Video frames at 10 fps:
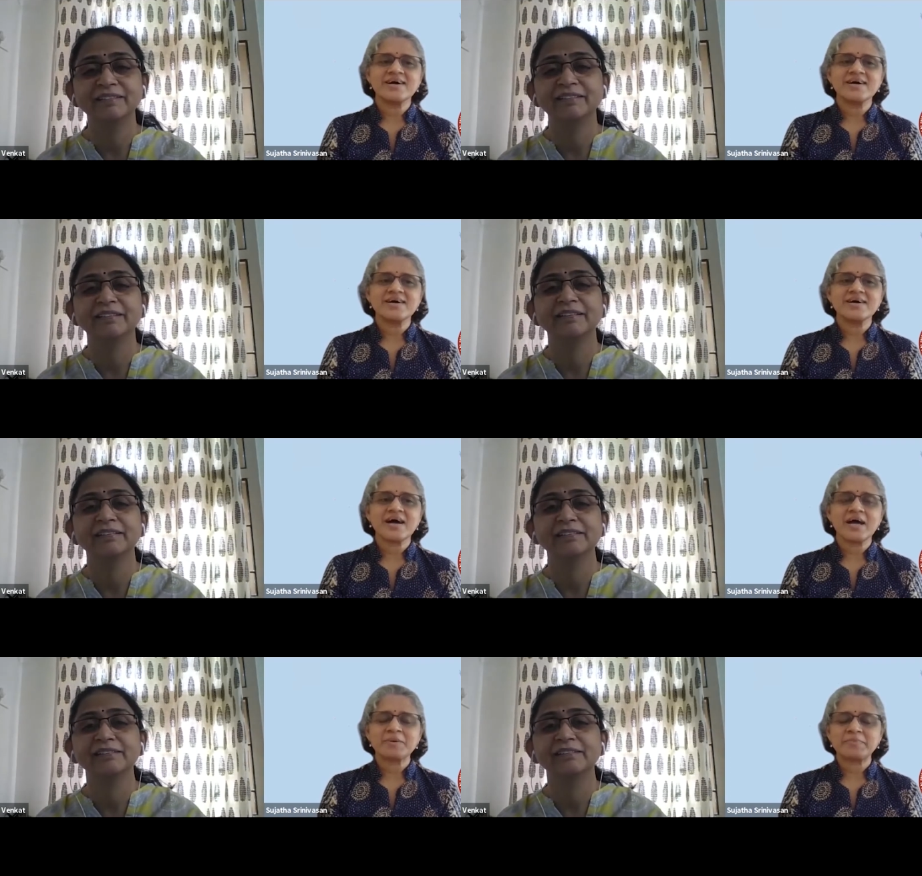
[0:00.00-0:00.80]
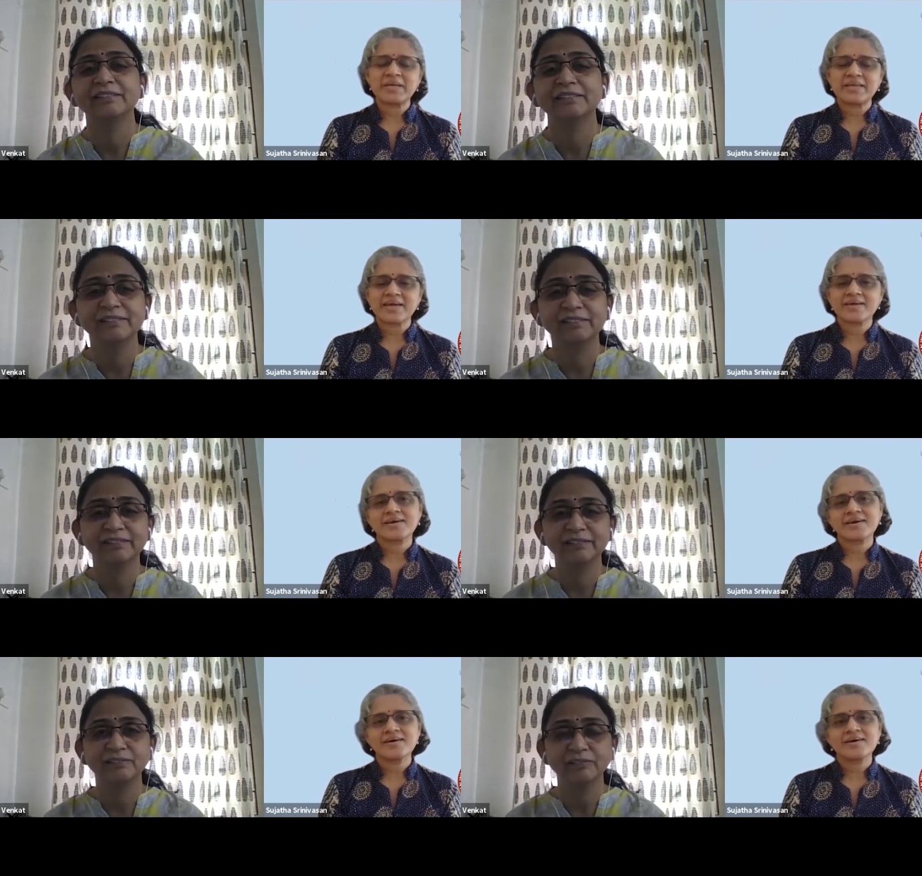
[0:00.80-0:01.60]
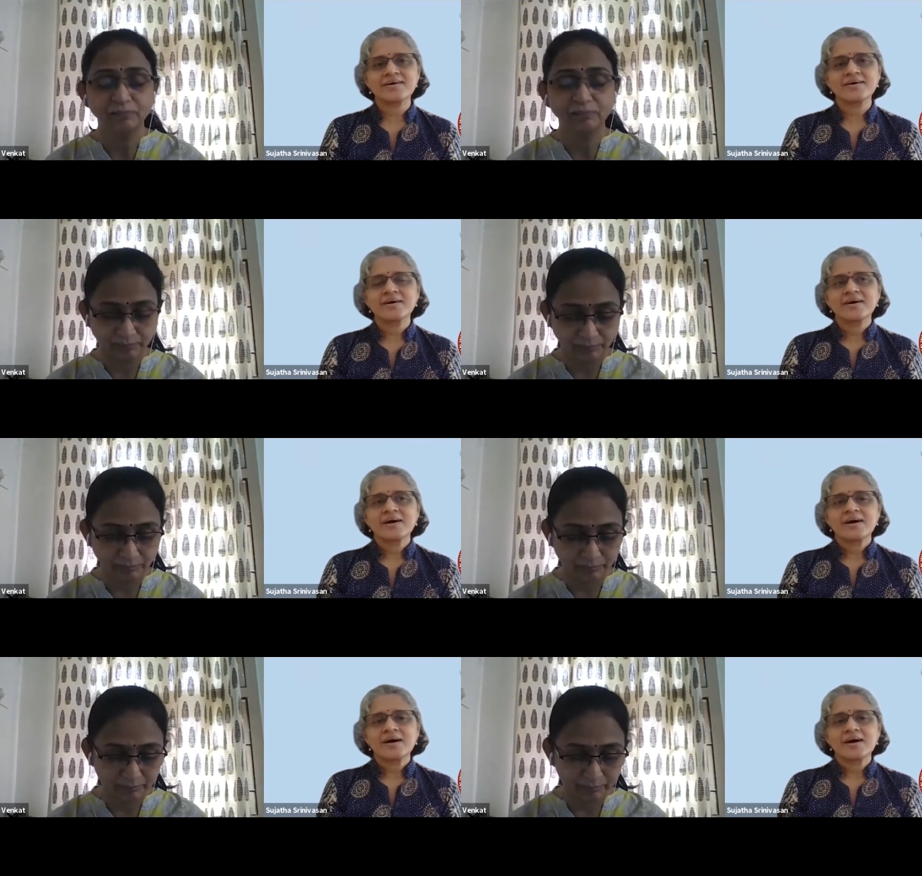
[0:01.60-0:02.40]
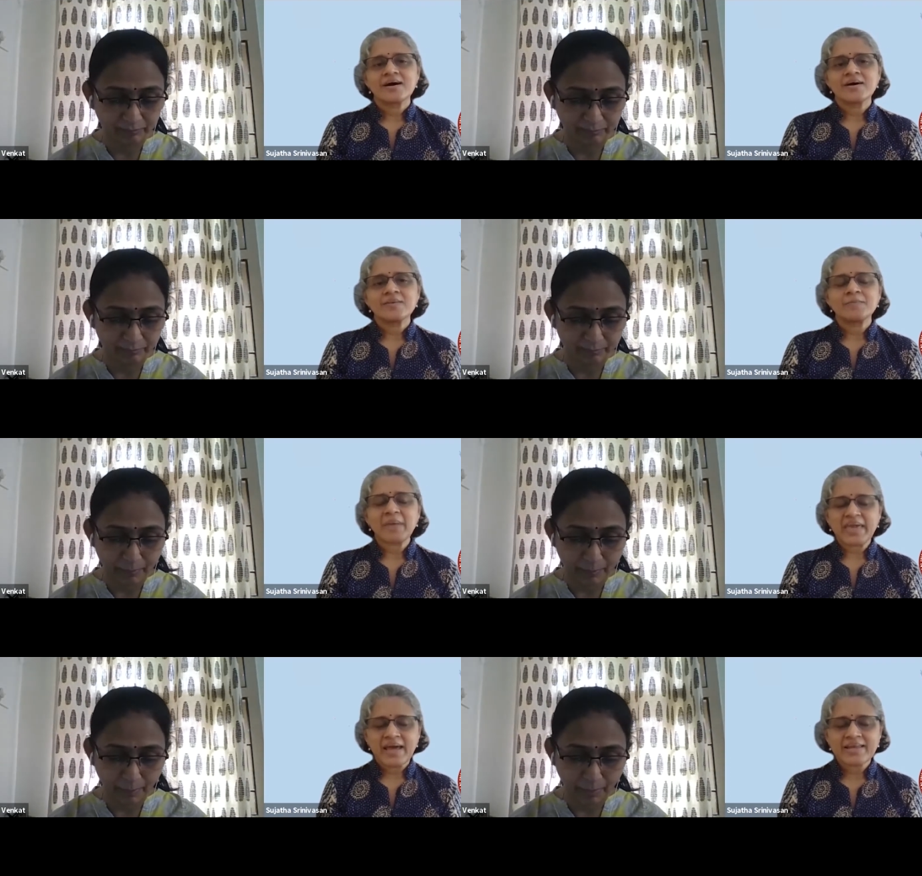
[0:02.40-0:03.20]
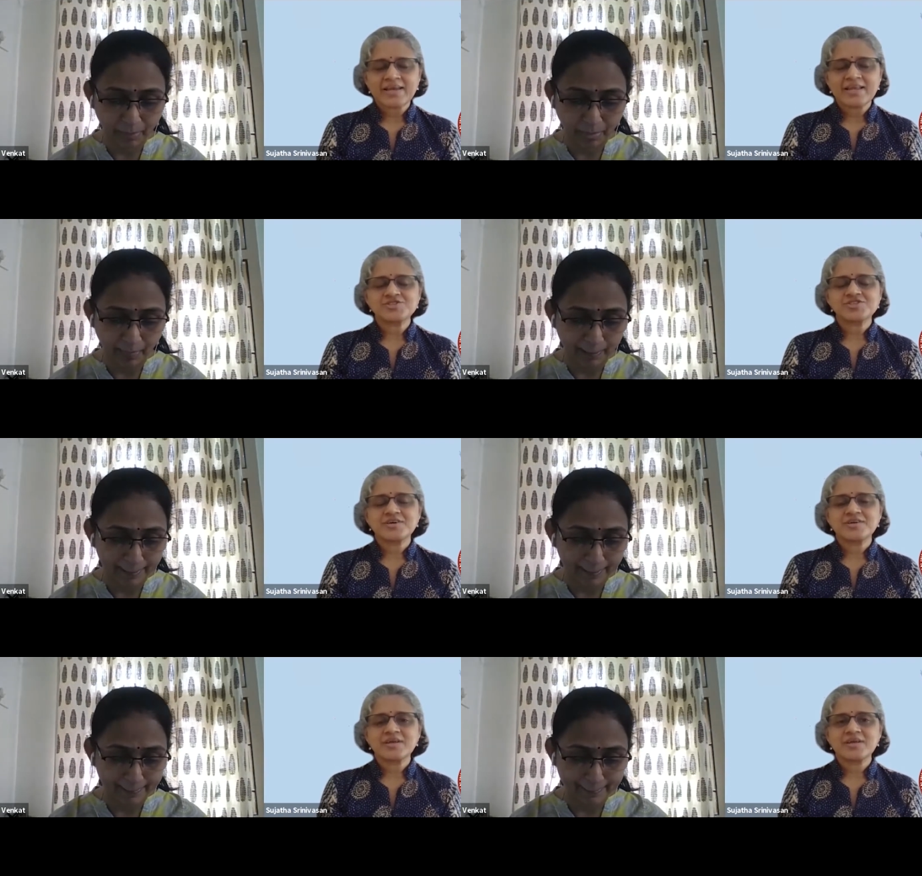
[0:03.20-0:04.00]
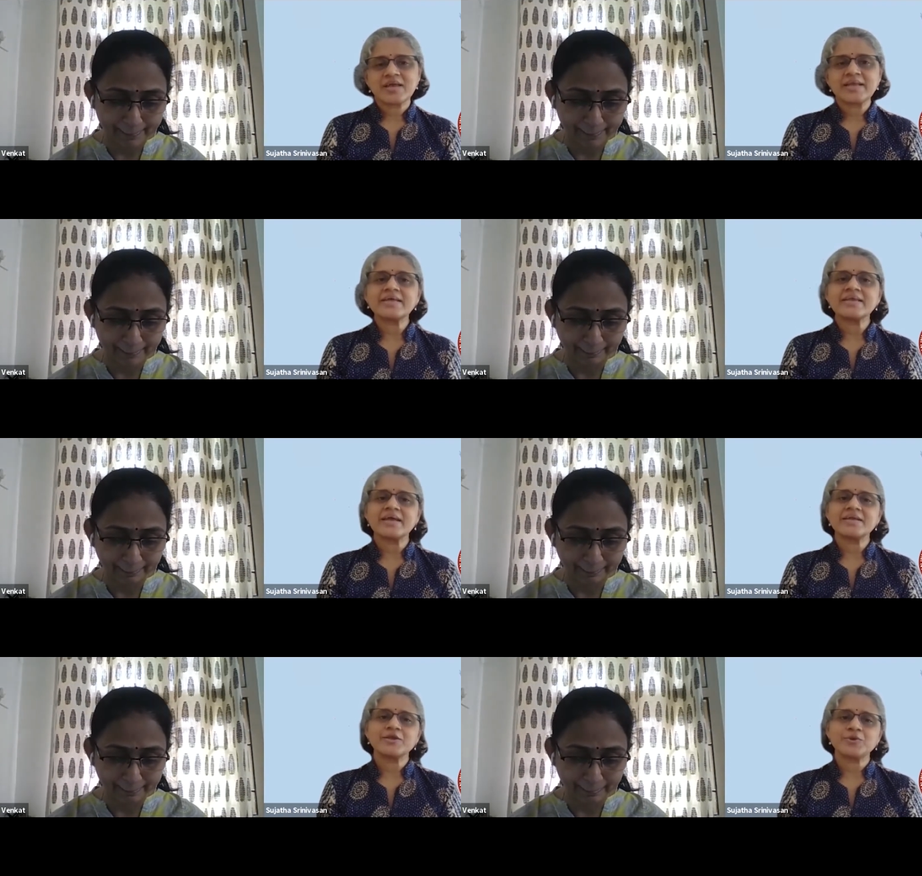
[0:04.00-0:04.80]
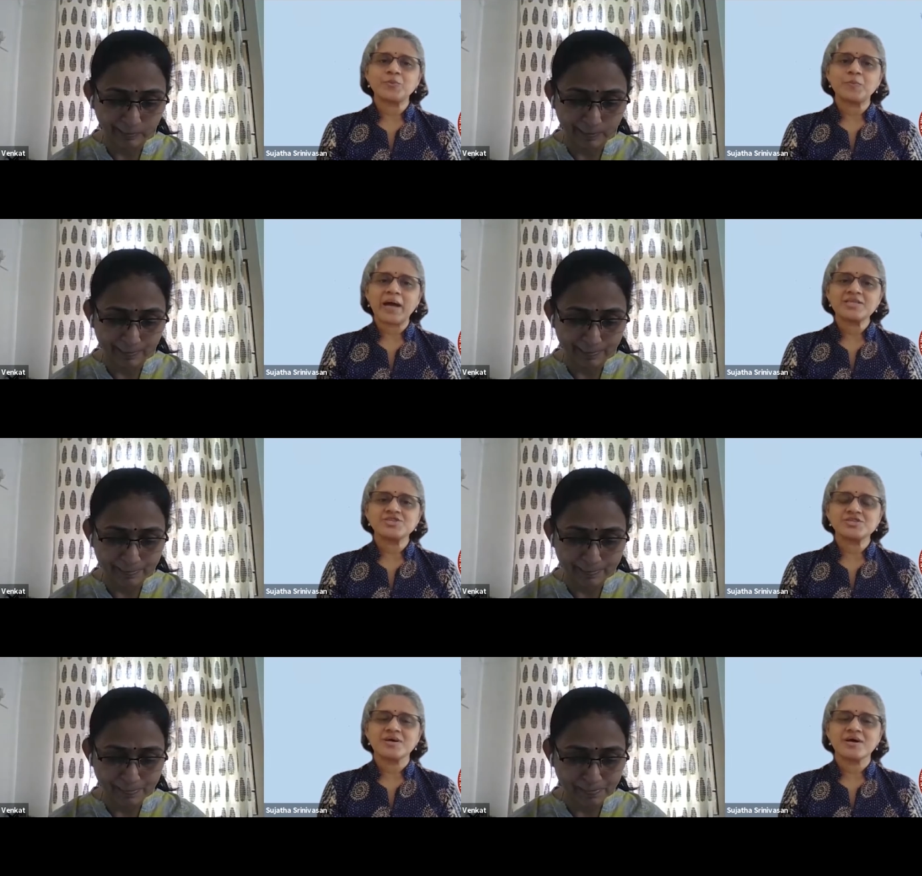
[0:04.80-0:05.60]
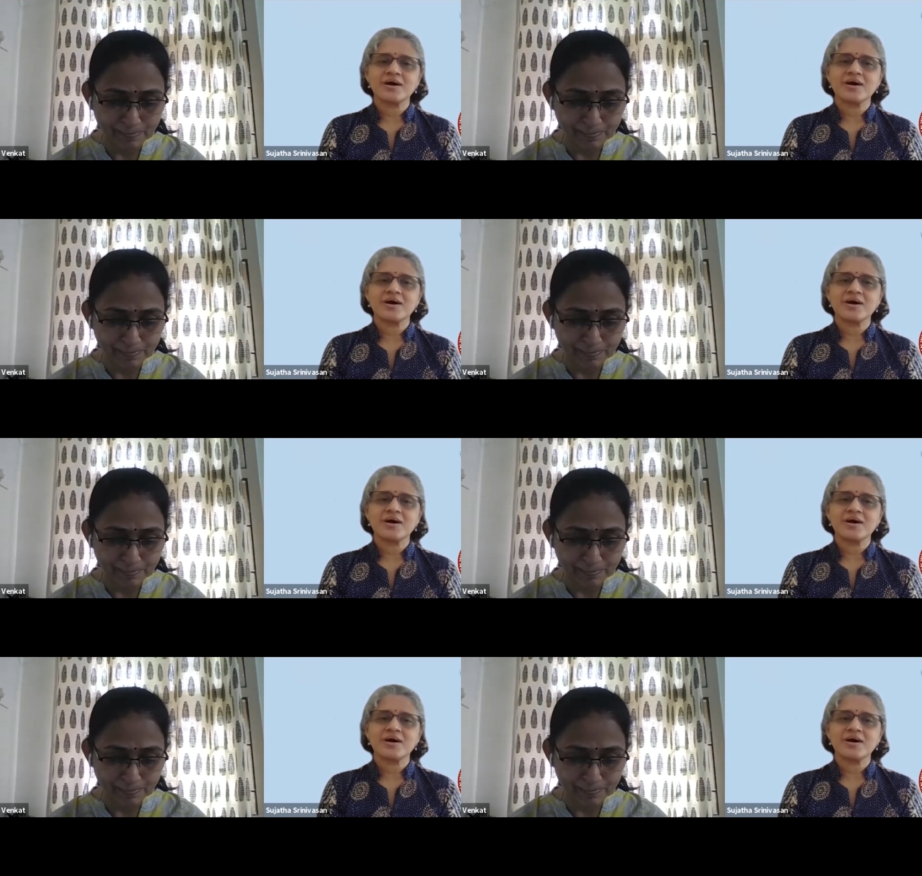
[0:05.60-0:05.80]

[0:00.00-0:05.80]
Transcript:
Speaker 1: Uh, I'm a BTech uh, uh, Mechanical Engineering 1992 batch.